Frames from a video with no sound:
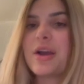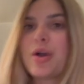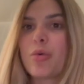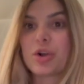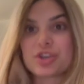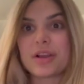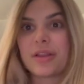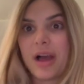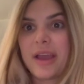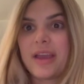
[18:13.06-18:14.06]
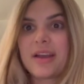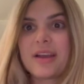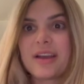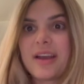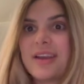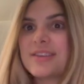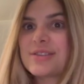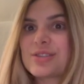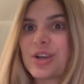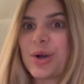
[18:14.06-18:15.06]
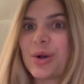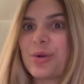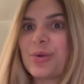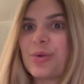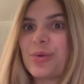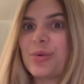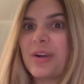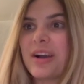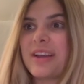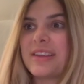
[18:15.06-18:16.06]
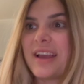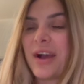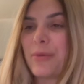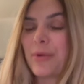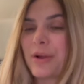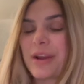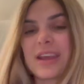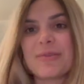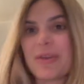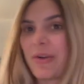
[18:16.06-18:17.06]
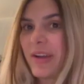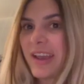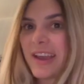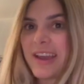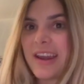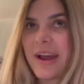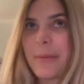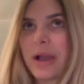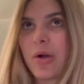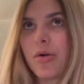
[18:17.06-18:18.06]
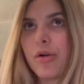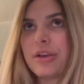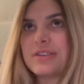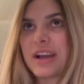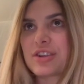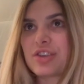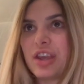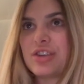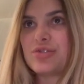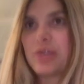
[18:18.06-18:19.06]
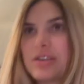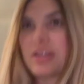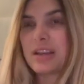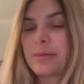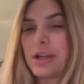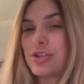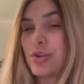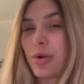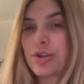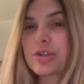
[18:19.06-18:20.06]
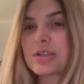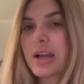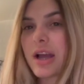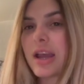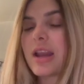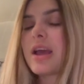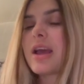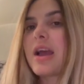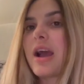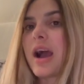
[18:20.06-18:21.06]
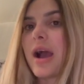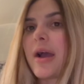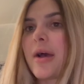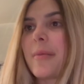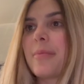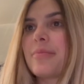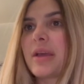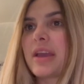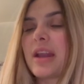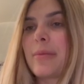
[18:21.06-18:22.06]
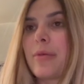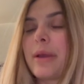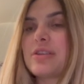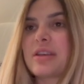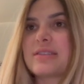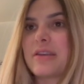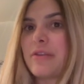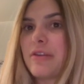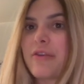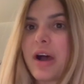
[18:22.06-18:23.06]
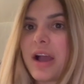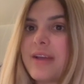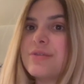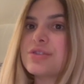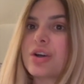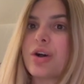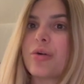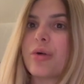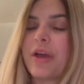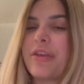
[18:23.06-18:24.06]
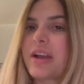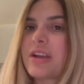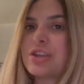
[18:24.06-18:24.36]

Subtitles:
which I like. So yeah, we're gonna keep going, and my goal is actually to get to like page 200 tonight. Again, I'm on page like 75, so I think I can